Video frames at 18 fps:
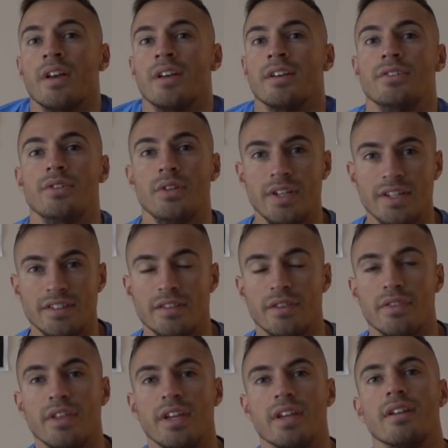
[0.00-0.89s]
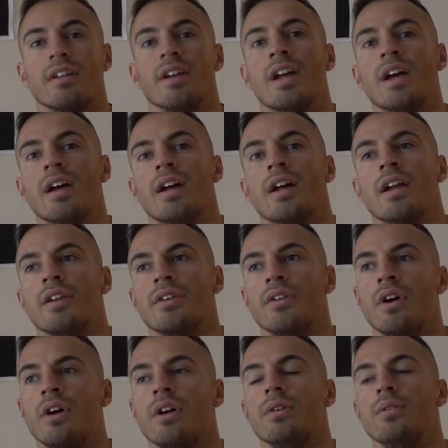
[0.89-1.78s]
So you need to think,
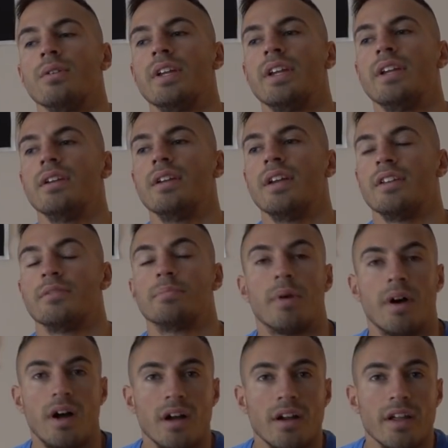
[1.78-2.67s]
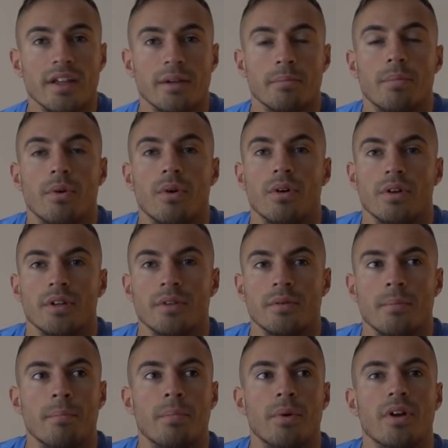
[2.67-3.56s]
not only is parking
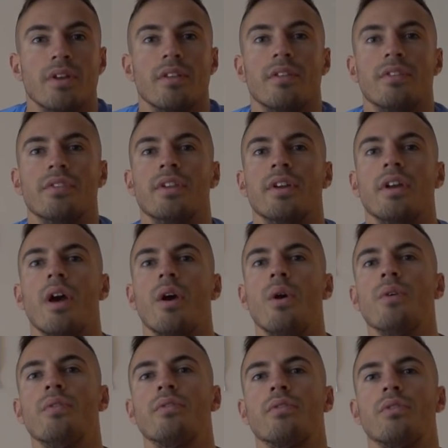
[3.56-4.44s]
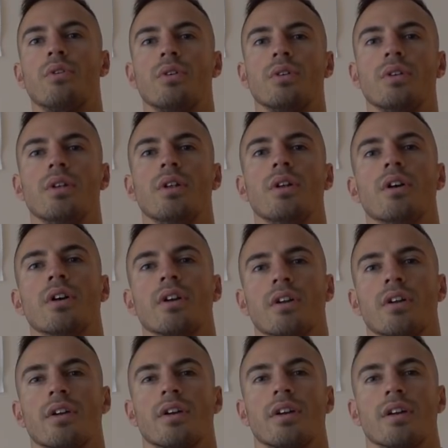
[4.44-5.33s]
important, but the overall
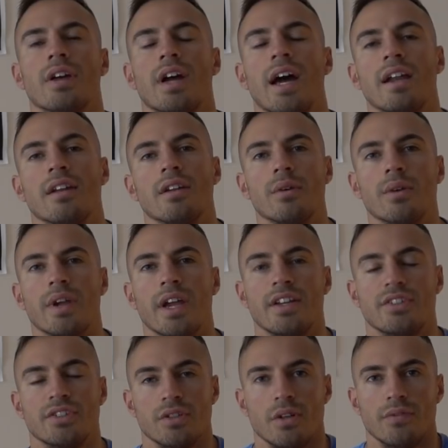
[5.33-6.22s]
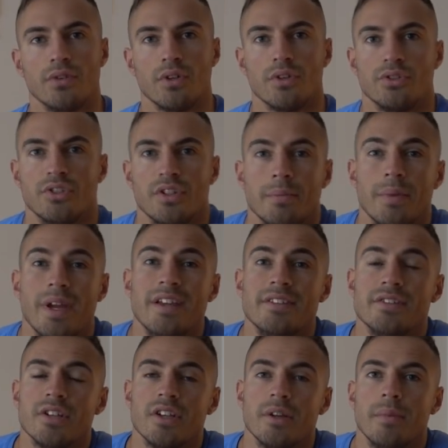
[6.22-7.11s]
look and location of your gym
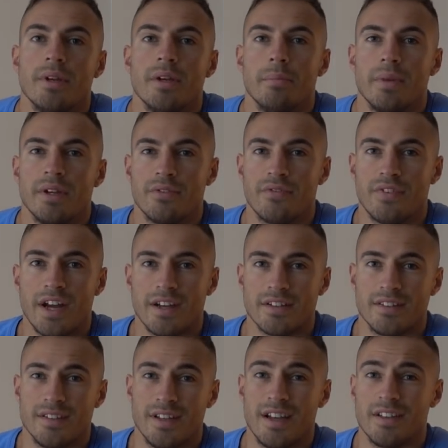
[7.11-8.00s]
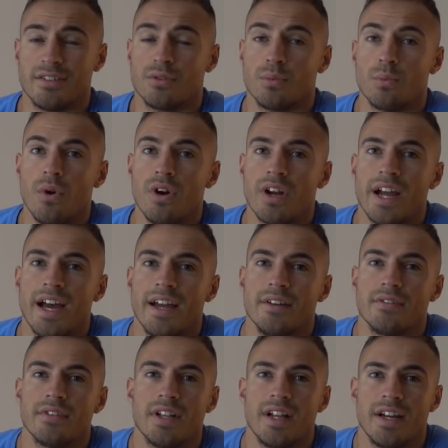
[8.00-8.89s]
is going to be a big factor as to what
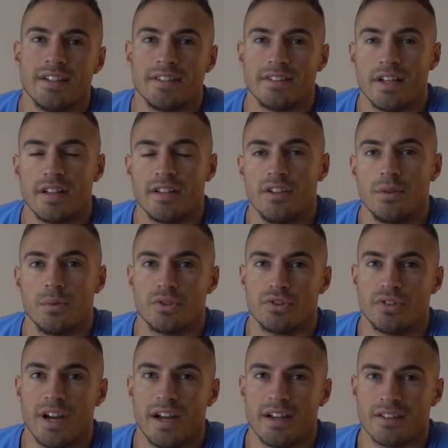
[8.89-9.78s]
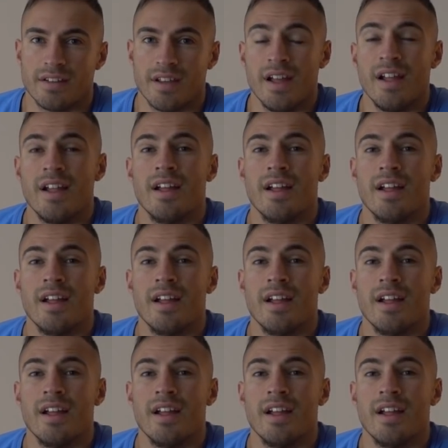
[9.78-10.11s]
kind of clientele you attract.